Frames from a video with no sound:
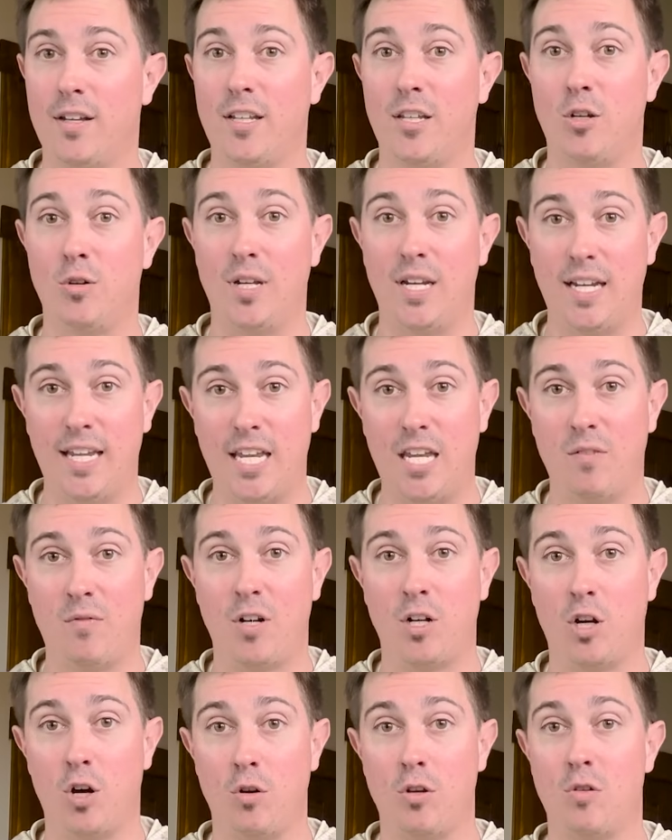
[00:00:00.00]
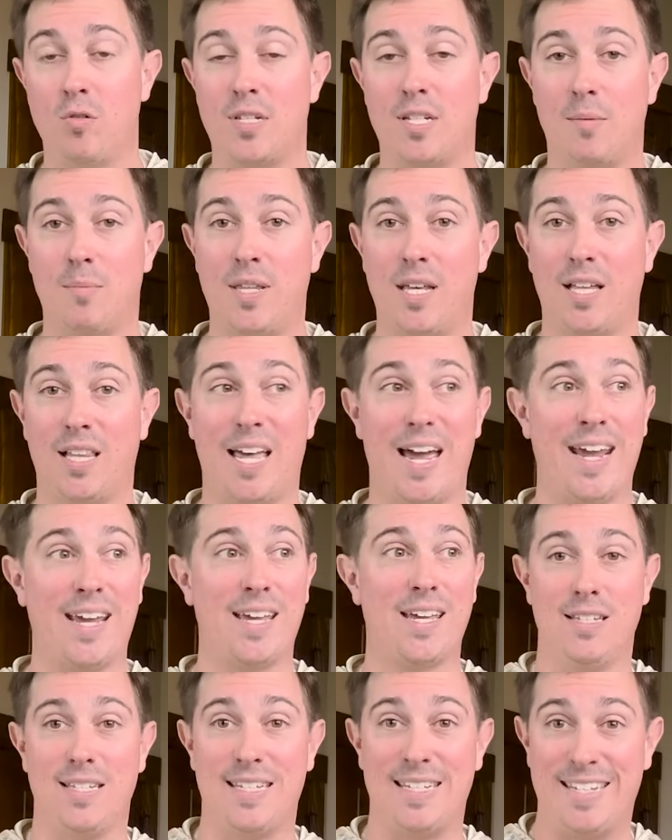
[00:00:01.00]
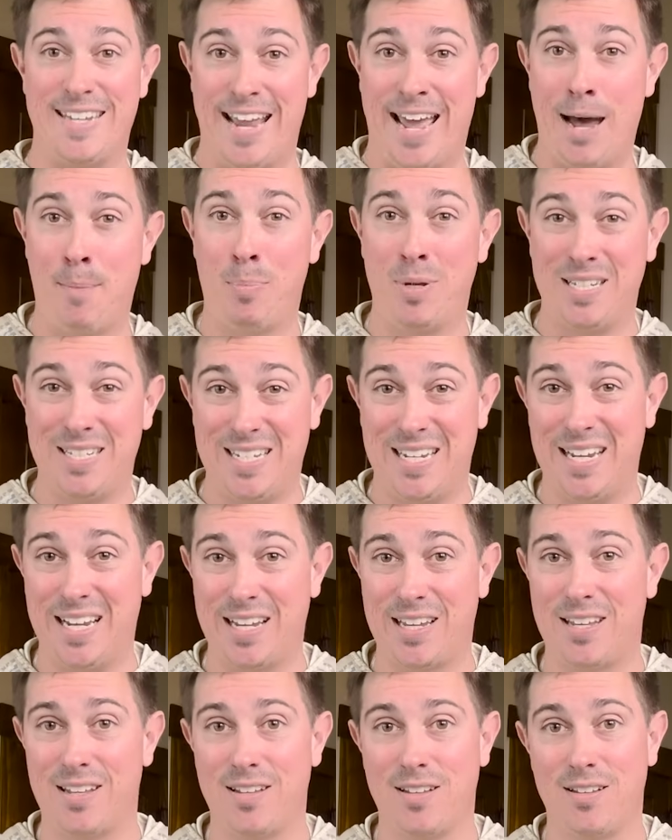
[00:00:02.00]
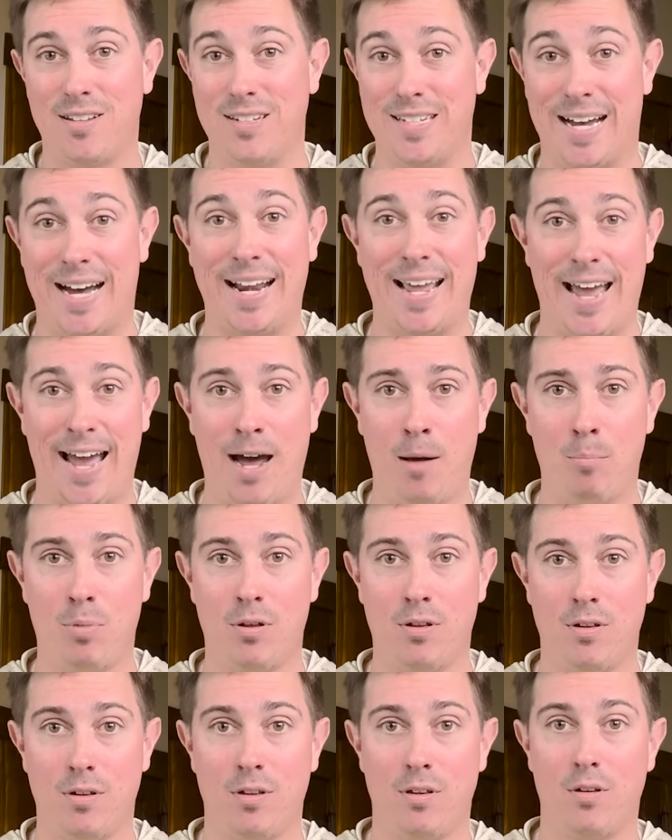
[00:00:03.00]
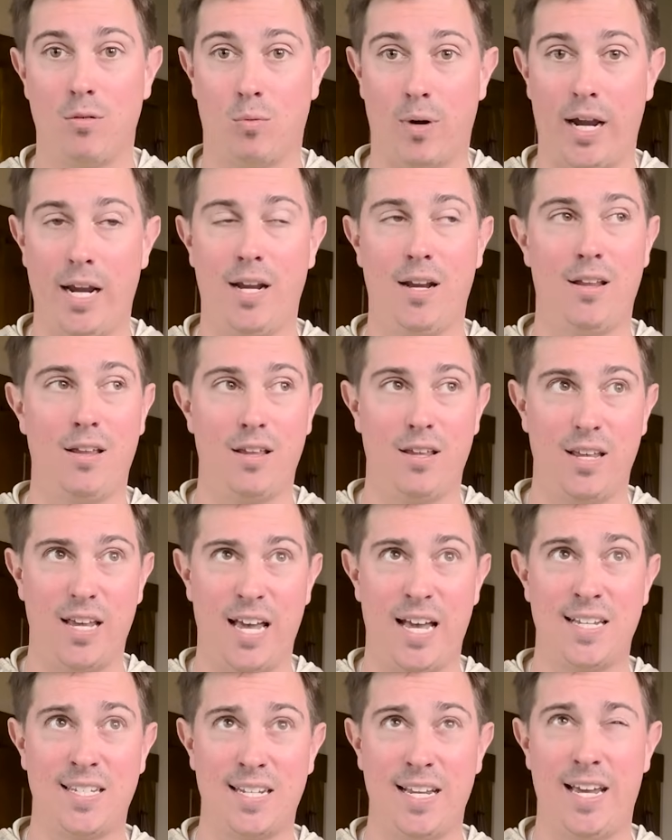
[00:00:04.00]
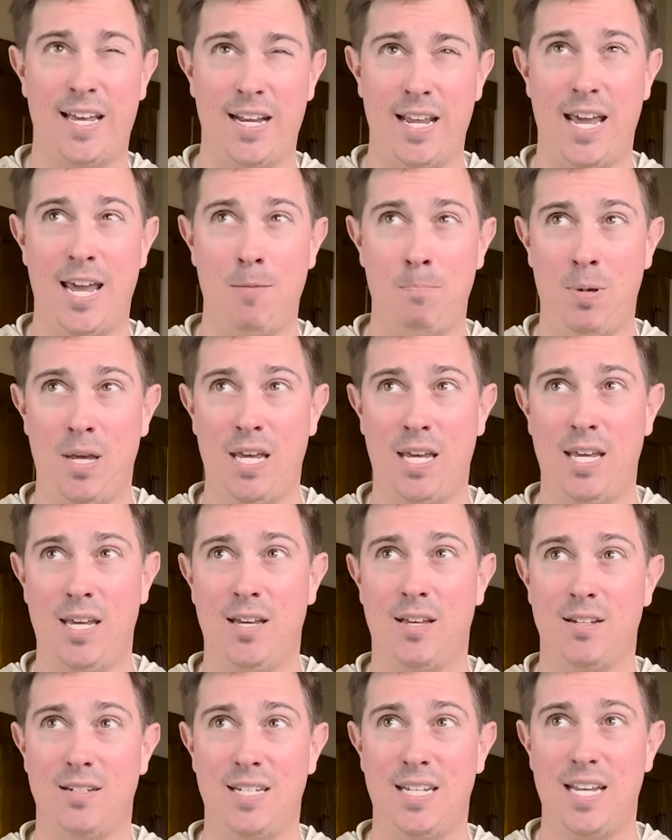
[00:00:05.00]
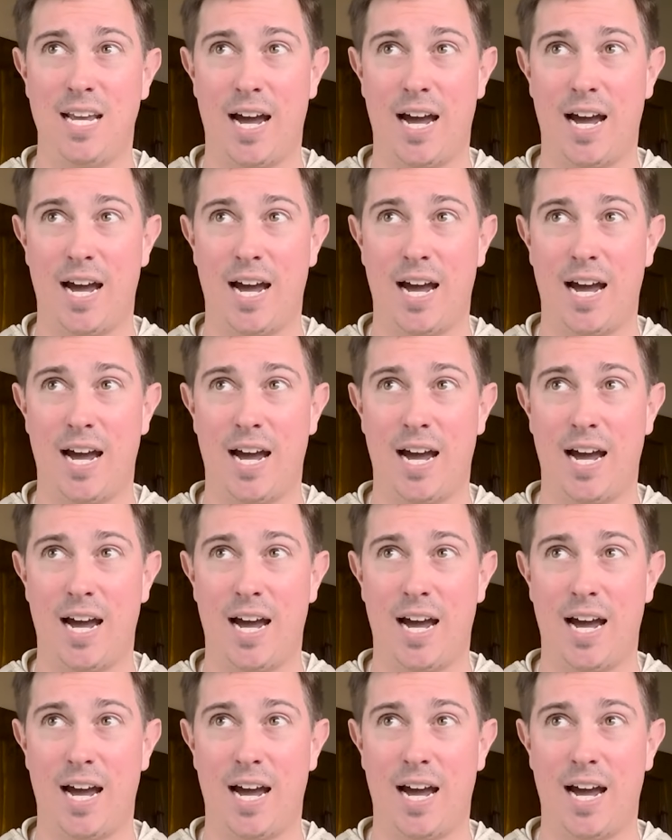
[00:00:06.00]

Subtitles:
you can even go use something like snaptick.app, right? snaptik.app.